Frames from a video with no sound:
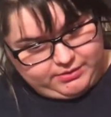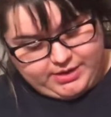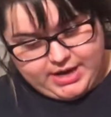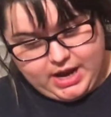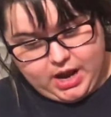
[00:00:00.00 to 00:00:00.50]

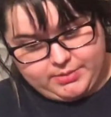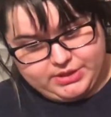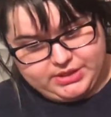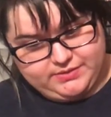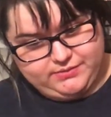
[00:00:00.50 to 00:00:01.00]
3
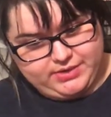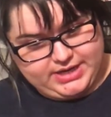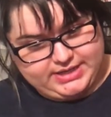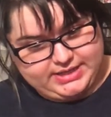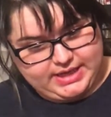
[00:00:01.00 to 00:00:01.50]
options of where
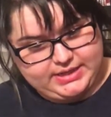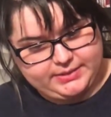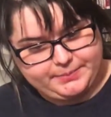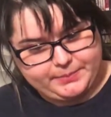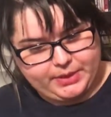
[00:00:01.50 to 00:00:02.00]
to sit.
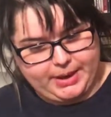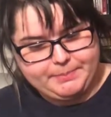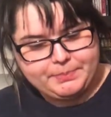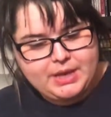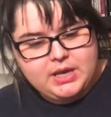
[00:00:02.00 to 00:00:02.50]
Okay,
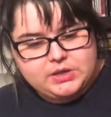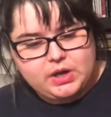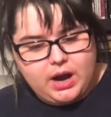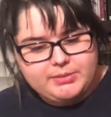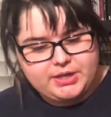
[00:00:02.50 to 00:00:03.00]

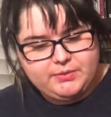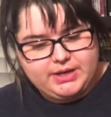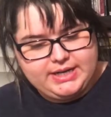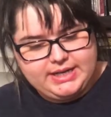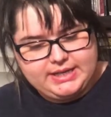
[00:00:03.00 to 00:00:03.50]
so option
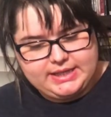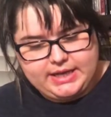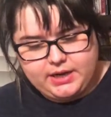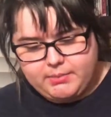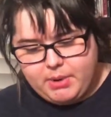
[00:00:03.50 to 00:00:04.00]
1 is
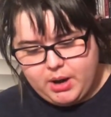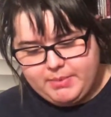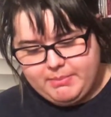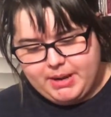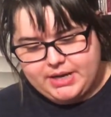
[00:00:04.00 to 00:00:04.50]
in a
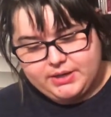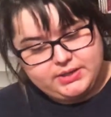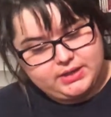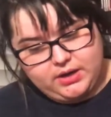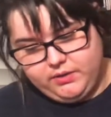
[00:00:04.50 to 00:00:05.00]
compartment by
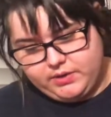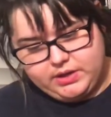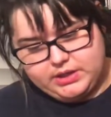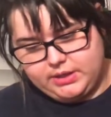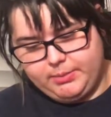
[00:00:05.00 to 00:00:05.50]
yourself, and
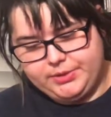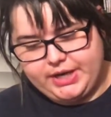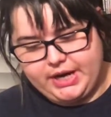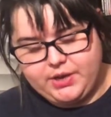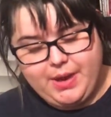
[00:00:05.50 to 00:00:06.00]
you can double
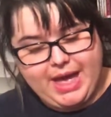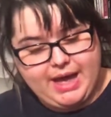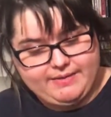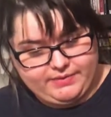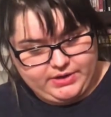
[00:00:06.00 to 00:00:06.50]
check you
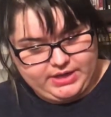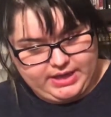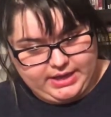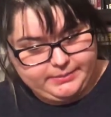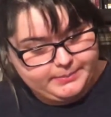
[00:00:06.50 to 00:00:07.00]
have
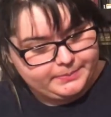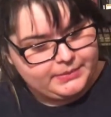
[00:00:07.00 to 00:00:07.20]
everything.